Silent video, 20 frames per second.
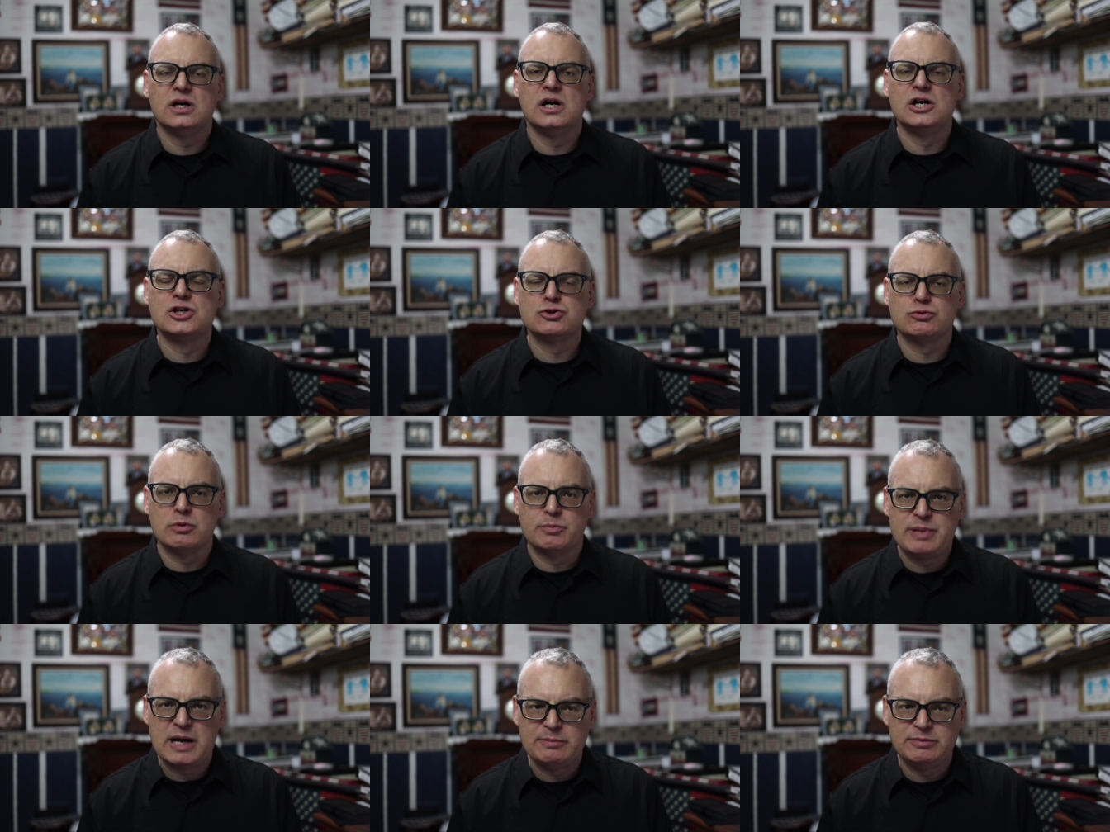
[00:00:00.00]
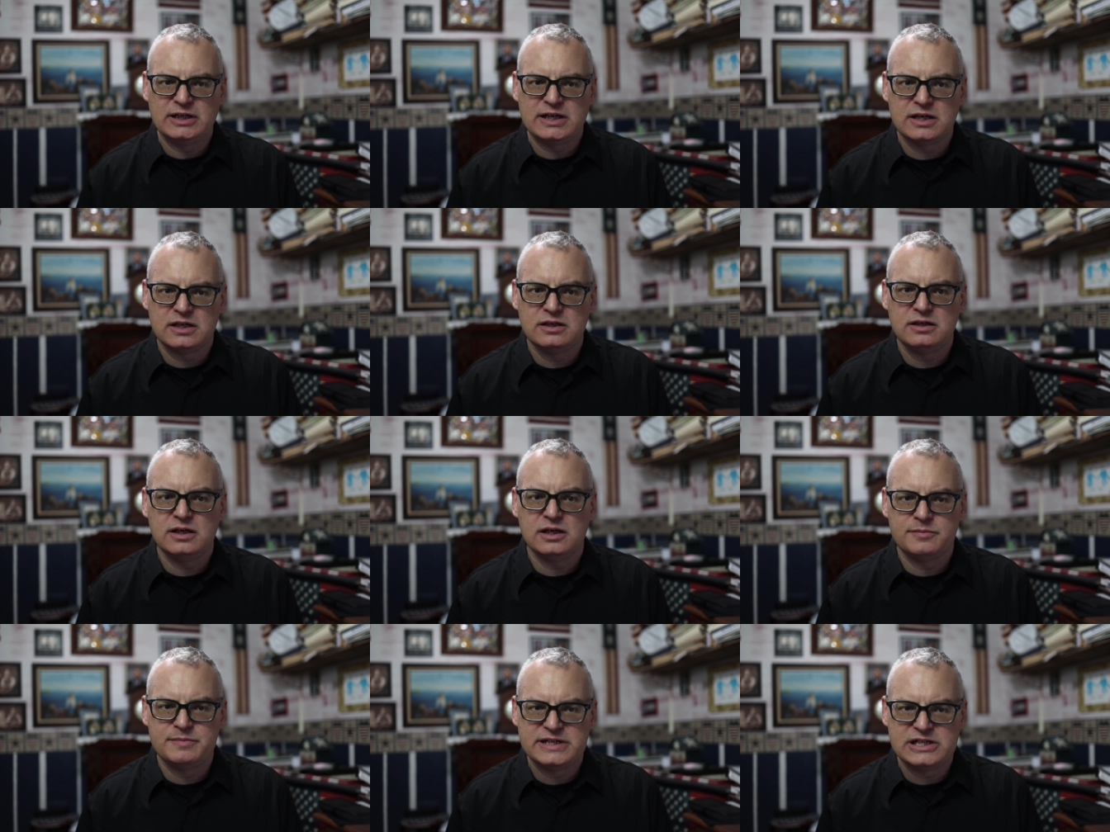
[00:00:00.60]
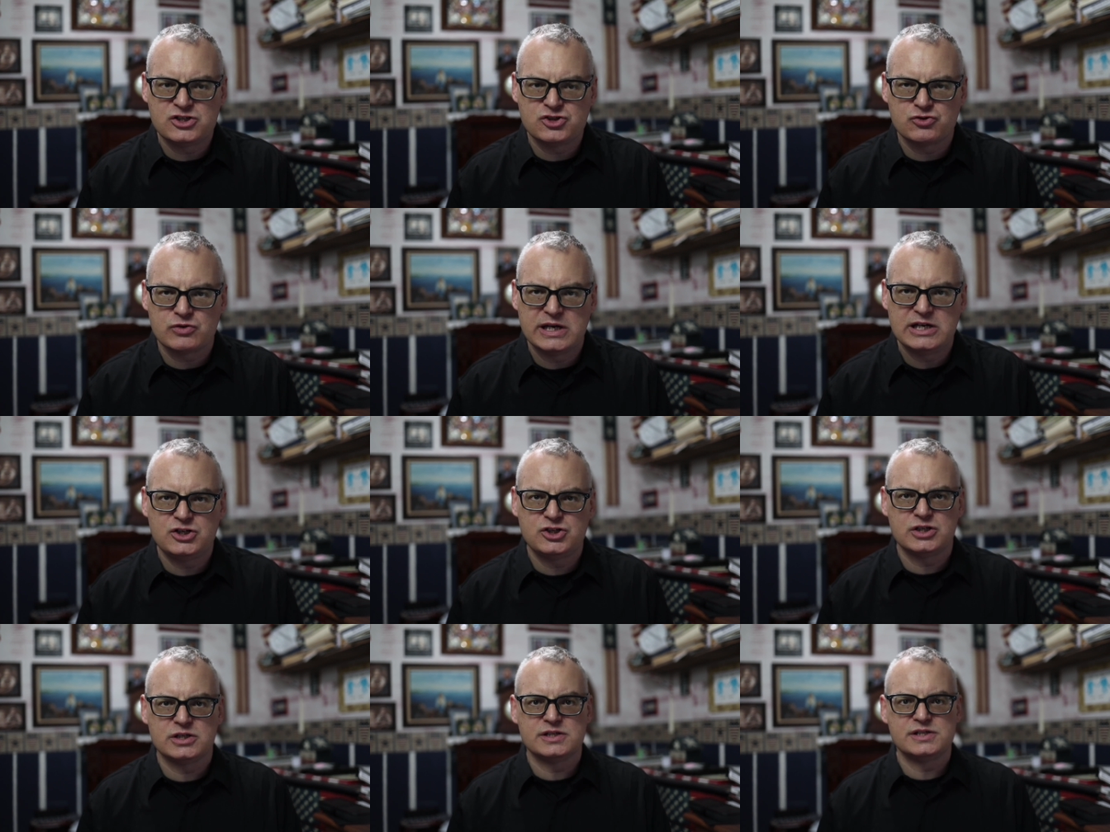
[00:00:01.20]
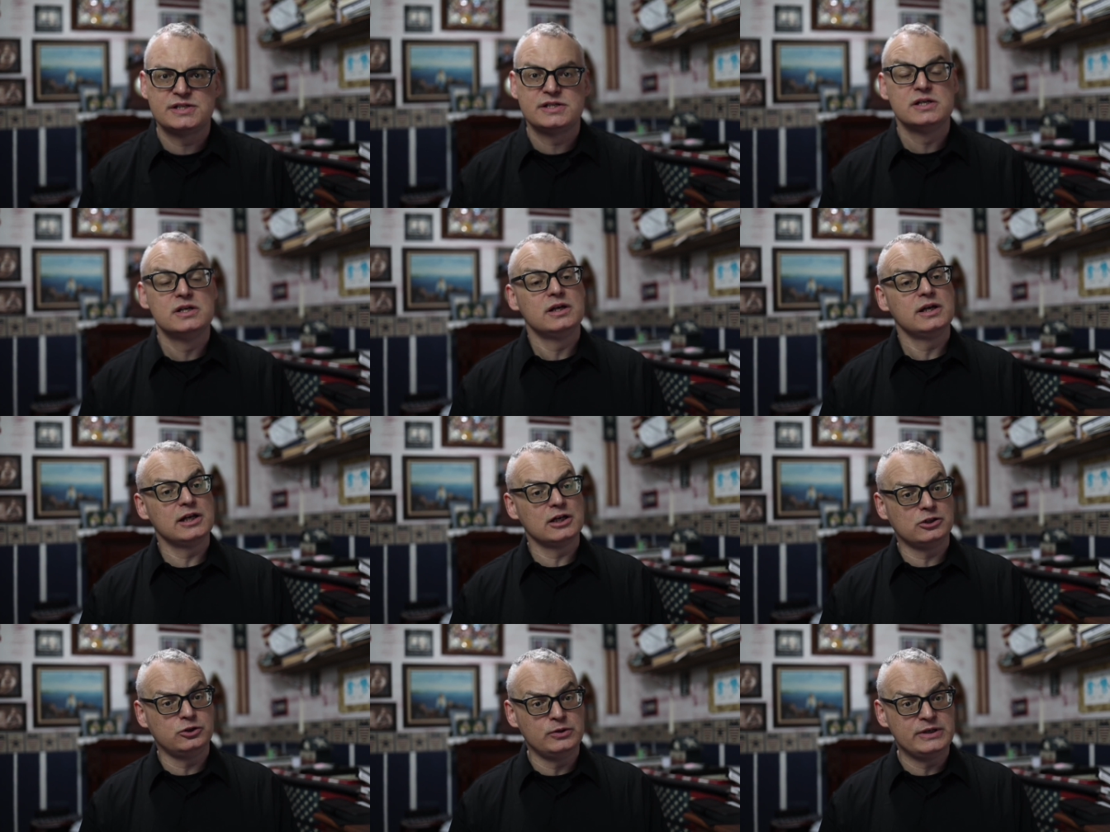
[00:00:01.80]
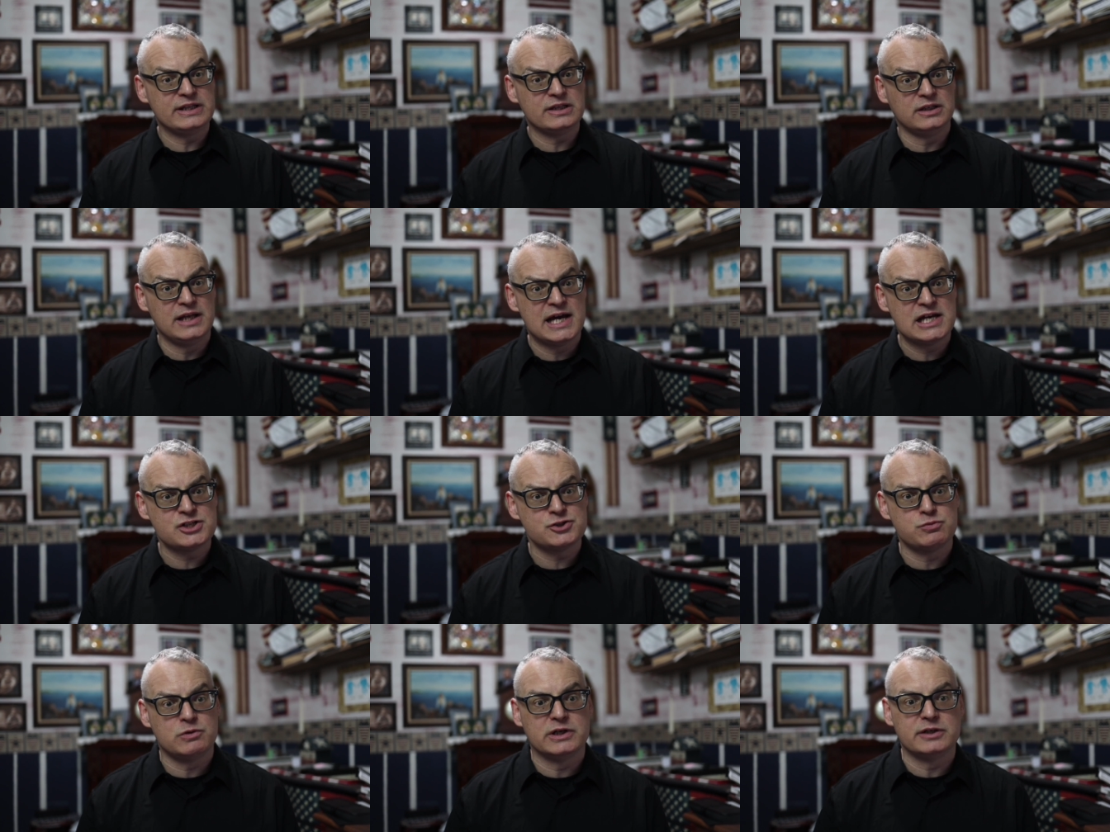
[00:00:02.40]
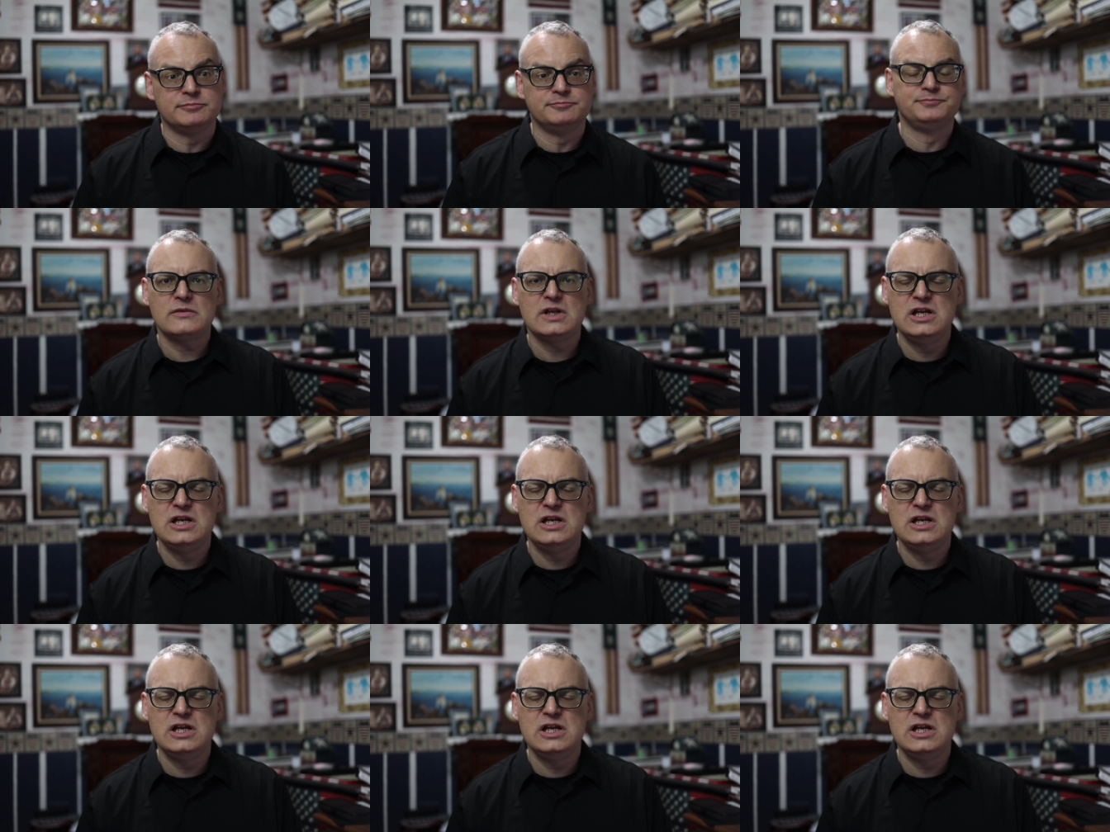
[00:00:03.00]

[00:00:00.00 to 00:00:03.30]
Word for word: under Republican administrations, including the last one.